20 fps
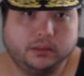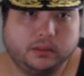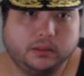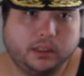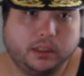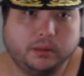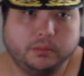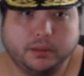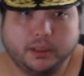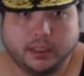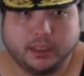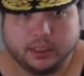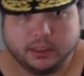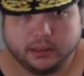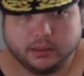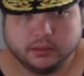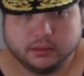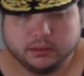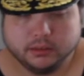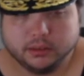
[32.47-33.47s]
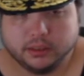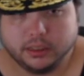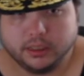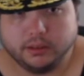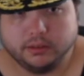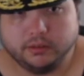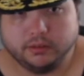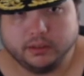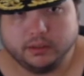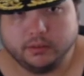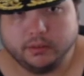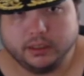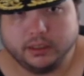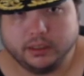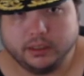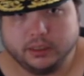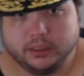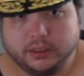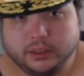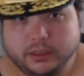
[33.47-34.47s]
how bad everything went
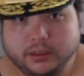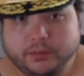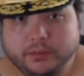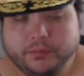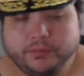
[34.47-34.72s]
this year.